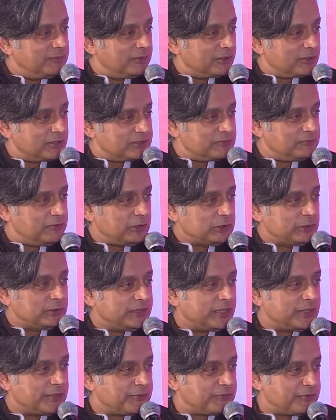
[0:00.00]
because they follow
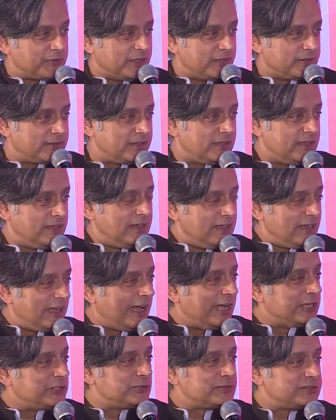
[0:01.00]
another faith.
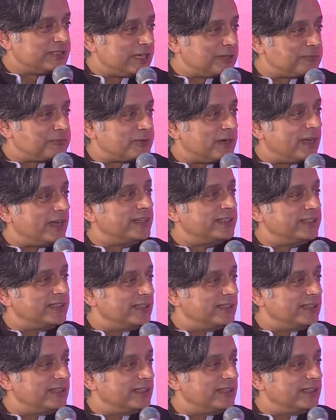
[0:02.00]
I don't take pride